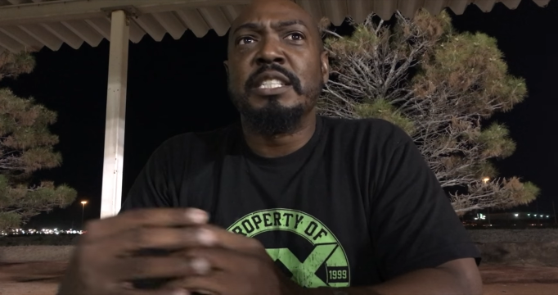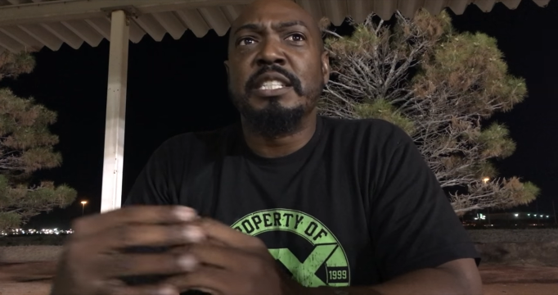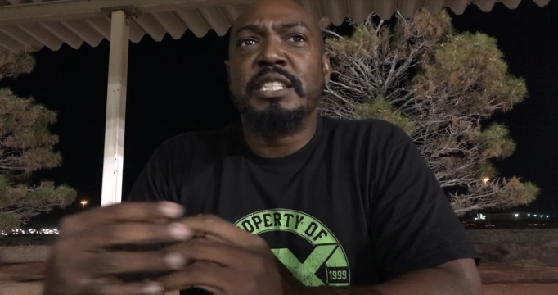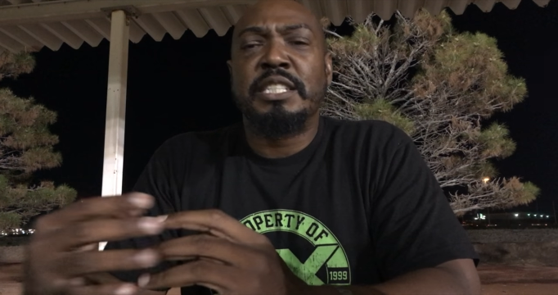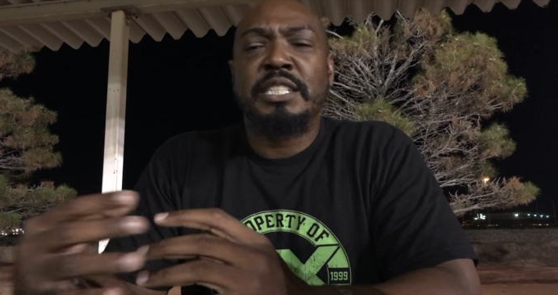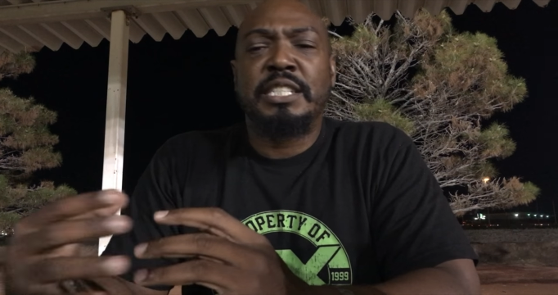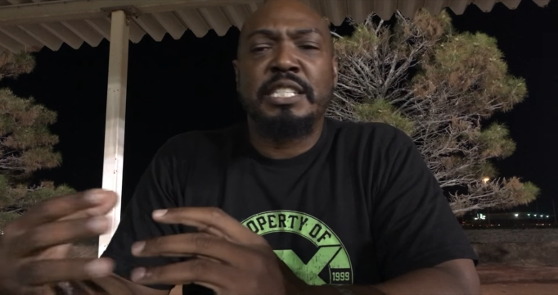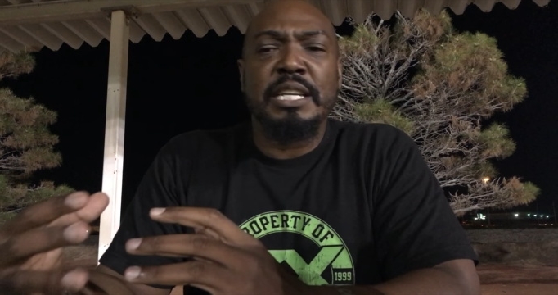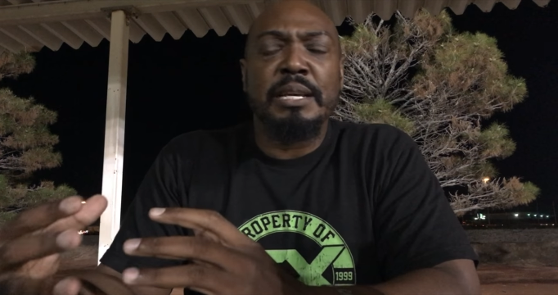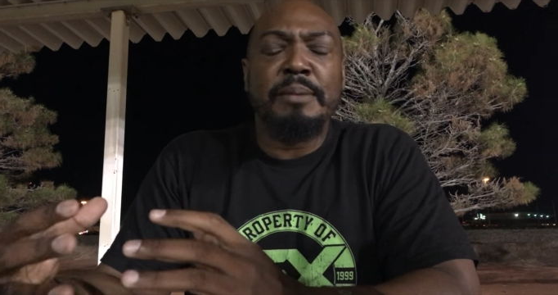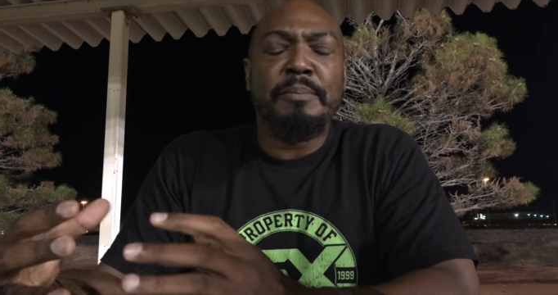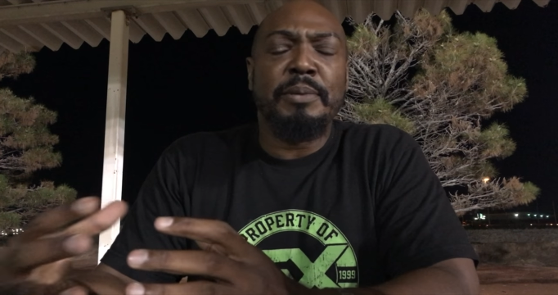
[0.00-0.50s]

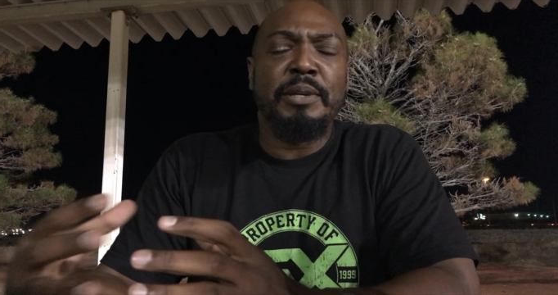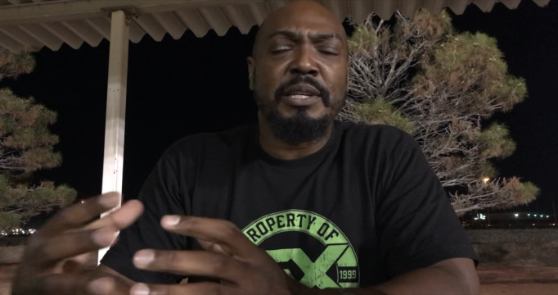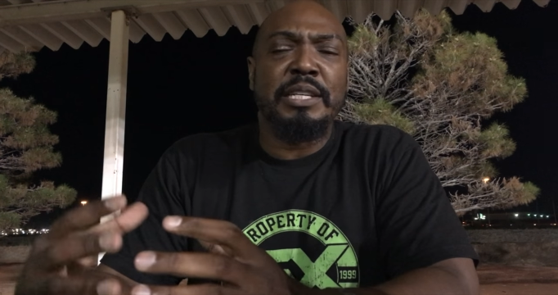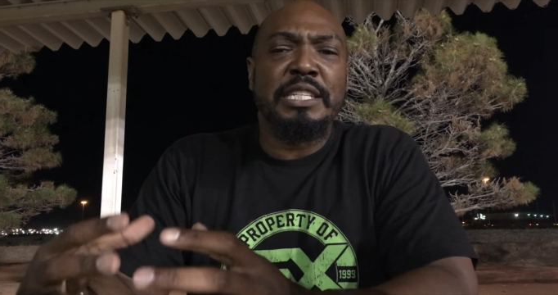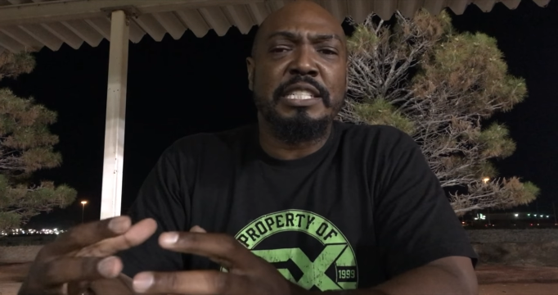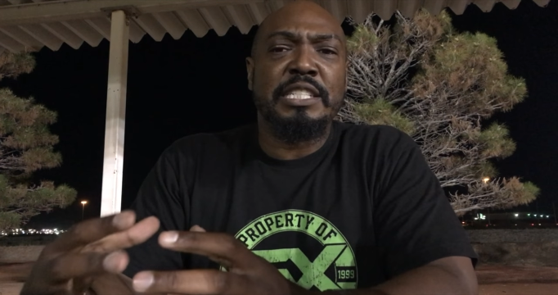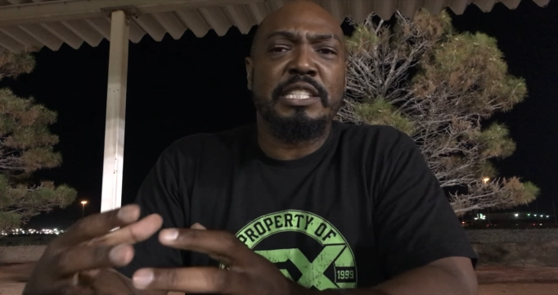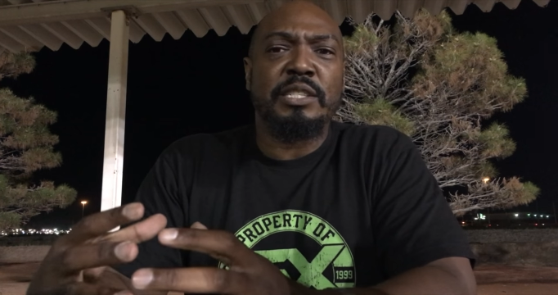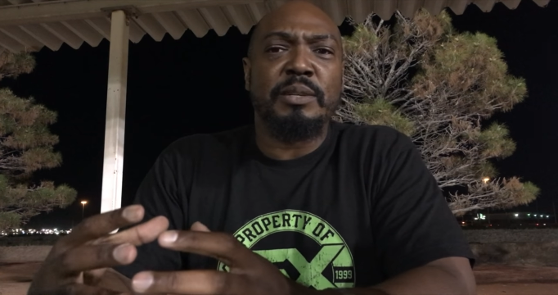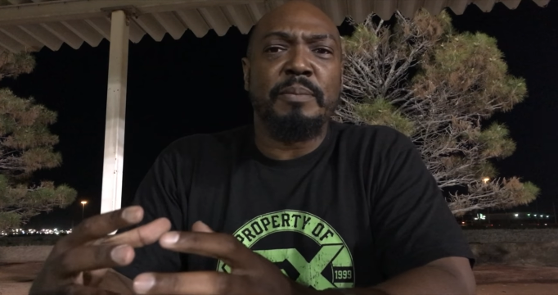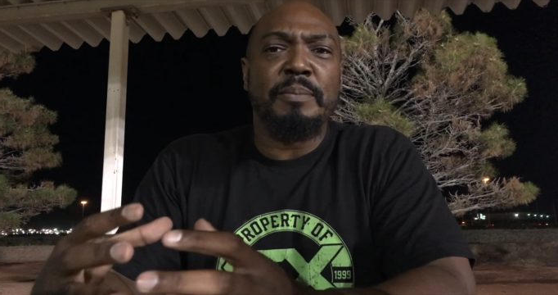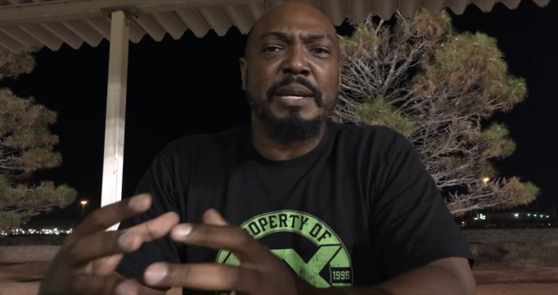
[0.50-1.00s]

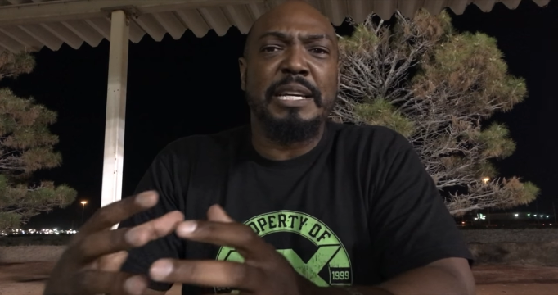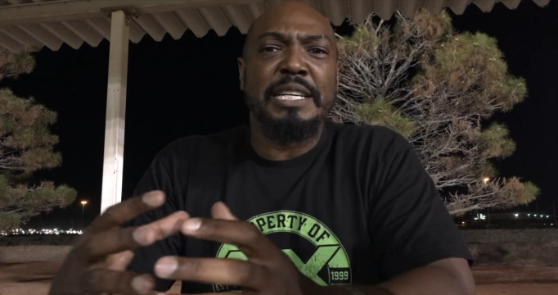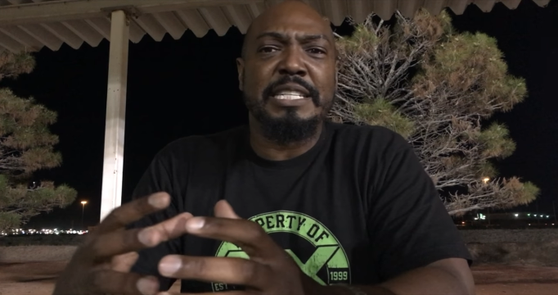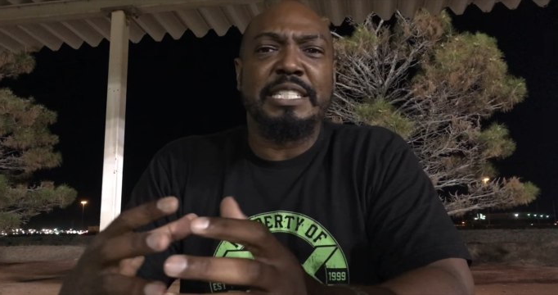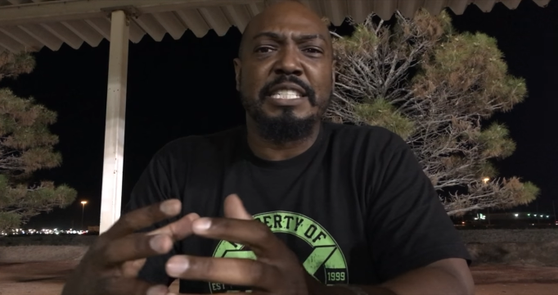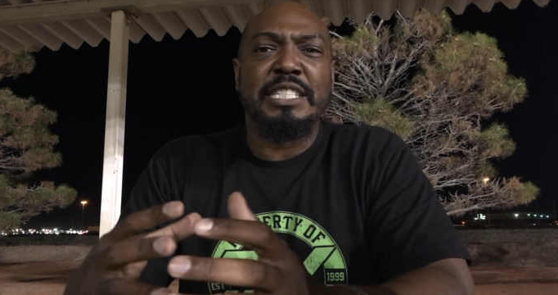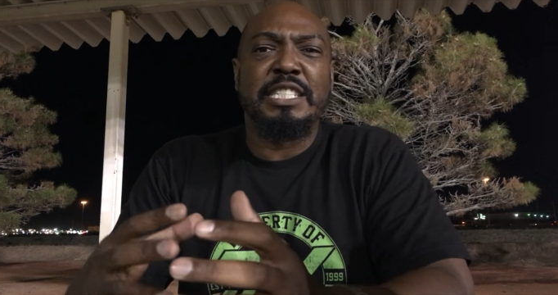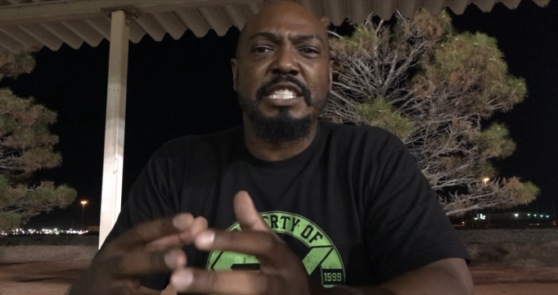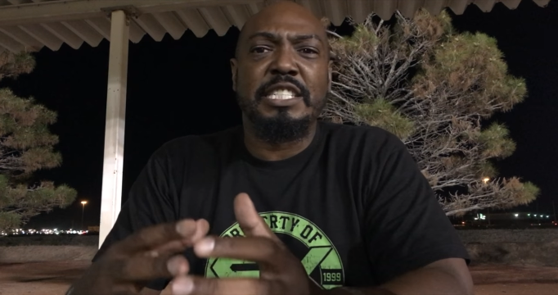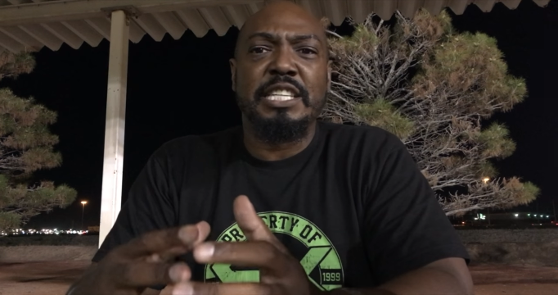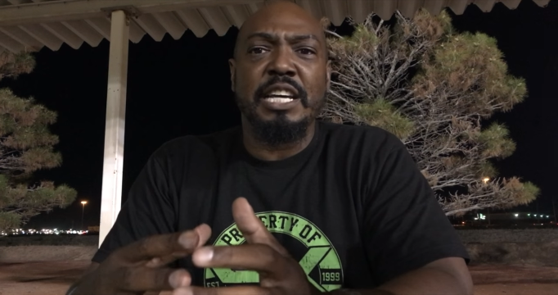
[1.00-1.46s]
Symbolism is